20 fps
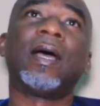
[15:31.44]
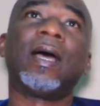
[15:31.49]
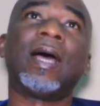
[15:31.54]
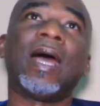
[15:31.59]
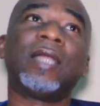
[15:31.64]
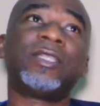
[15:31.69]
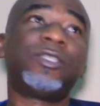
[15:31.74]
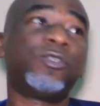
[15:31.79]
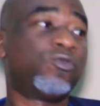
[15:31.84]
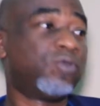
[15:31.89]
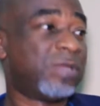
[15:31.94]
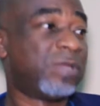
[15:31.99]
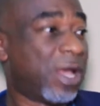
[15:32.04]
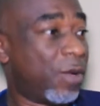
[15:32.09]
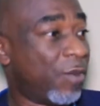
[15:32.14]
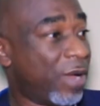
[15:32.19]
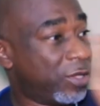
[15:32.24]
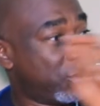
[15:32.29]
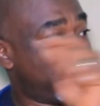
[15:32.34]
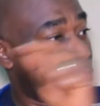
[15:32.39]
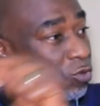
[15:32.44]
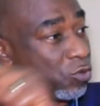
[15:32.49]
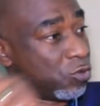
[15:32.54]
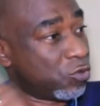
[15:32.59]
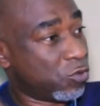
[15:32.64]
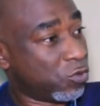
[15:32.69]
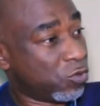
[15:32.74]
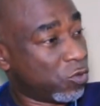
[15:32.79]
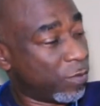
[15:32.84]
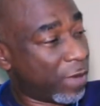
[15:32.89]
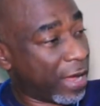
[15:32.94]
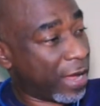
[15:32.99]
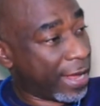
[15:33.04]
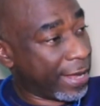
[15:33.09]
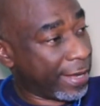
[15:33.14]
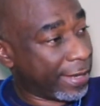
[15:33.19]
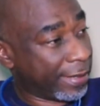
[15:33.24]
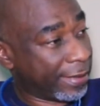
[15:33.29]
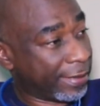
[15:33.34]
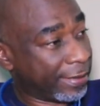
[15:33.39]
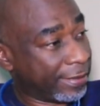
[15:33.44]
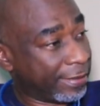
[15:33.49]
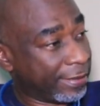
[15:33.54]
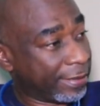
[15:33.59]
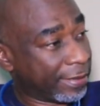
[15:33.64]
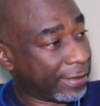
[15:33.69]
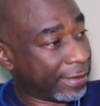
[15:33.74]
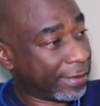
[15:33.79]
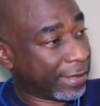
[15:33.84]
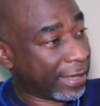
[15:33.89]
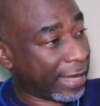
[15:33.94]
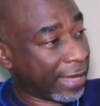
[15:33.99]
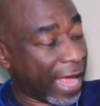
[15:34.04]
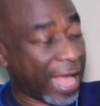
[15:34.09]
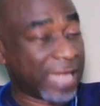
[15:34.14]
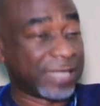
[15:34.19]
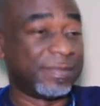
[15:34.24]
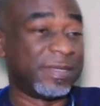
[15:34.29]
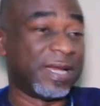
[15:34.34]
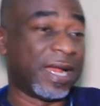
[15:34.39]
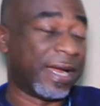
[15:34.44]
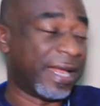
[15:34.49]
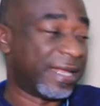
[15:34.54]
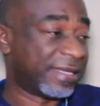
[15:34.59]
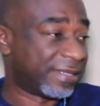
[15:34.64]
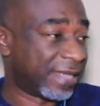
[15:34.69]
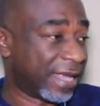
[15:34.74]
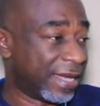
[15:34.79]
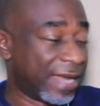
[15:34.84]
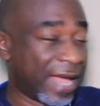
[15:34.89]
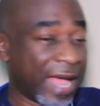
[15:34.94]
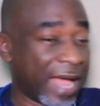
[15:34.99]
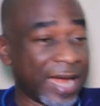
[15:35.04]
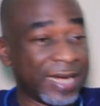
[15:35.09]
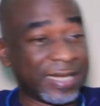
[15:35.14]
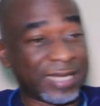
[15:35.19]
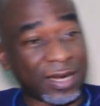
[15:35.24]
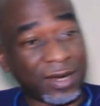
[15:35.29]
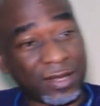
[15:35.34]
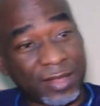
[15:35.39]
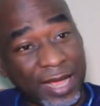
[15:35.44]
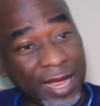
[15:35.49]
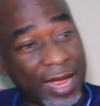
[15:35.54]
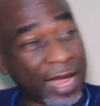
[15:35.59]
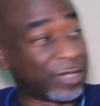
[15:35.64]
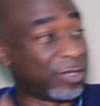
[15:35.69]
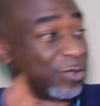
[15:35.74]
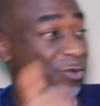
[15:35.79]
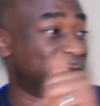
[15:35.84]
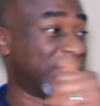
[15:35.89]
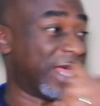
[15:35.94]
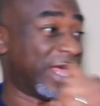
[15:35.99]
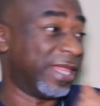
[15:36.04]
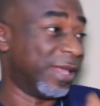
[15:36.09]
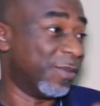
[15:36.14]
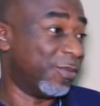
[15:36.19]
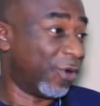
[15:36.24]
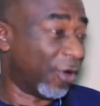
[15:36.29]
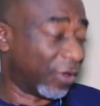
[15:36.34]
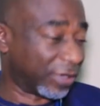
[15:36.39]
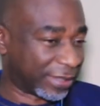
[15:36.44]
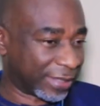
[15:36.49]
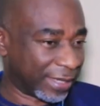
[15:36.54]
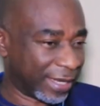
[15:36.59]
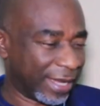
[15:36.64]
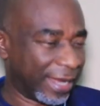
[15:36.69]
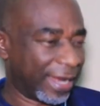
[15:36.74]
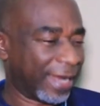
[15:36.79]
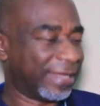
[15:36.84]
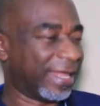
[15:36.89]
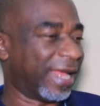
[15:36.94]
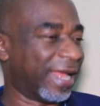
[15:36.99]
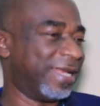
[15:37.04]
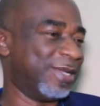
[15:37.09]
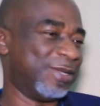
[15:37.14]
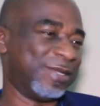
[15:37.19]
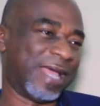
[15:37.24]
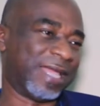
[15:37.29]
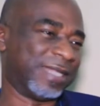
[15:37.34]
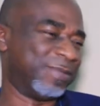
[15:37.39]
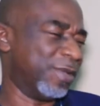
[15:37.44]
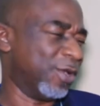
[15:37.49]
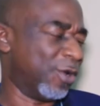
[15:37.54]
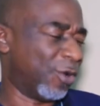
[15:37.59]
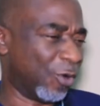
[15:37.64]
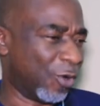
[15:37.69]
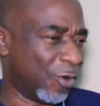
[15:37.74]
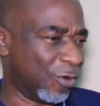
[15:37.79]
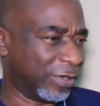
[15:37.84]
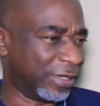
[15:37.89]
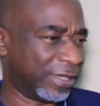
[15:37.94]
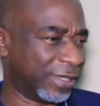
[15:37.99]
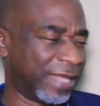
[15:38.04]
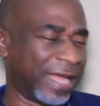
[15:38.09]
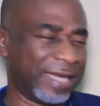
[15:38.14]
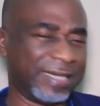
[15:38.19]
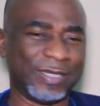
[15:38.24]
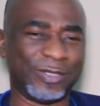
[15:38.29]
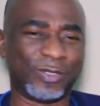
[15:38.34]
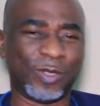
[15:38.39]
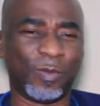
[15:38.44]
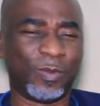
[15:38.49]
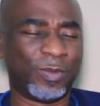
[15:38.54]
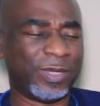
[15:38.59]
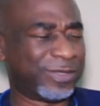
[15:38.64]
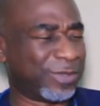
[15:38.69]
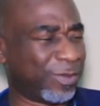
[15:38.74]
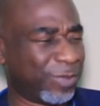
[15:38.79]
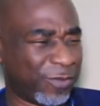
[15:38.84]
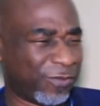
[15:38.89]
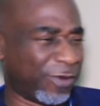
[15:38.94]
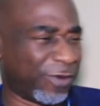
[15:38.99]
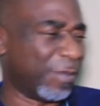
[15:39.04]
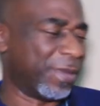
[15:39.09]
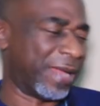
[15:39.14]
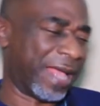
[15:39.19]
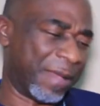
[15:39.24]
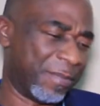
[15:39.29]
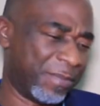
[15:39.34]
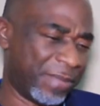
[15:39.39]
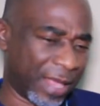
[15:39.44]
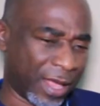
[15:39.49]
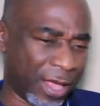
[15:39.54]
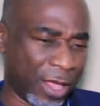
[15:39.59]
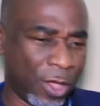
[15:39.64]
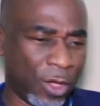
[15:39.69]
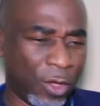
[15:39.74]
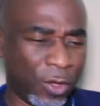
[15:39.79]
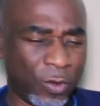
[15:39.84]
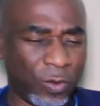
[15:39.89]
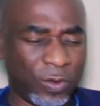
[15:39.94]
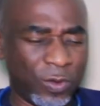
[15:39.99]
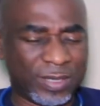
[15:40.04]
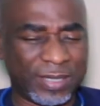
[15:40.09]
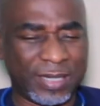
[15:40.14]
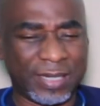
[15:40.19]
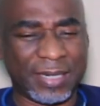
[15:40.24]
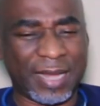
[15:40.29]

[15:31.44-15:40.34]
Atiku that went to Dubai has been arrested, and it's another Atiku that they brought that he has been cloned, that is something from Gambia. You see,